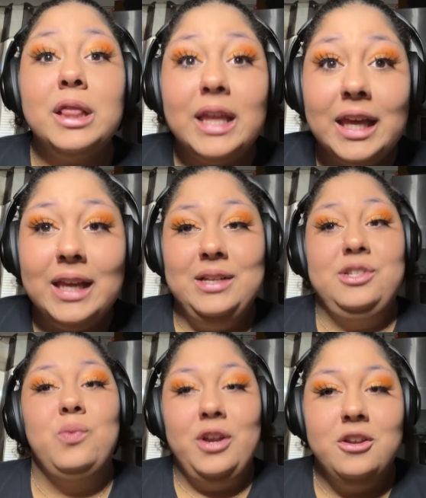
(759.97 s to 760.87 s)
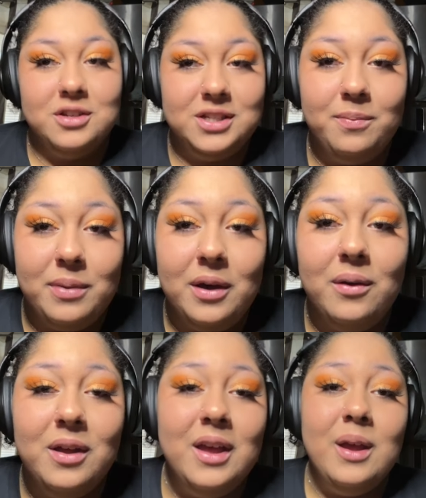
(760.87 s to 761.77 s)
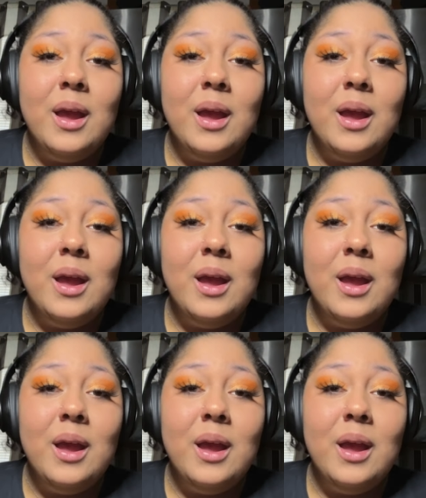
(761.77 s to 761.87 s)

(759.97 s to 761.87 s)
please wear your seatbelt.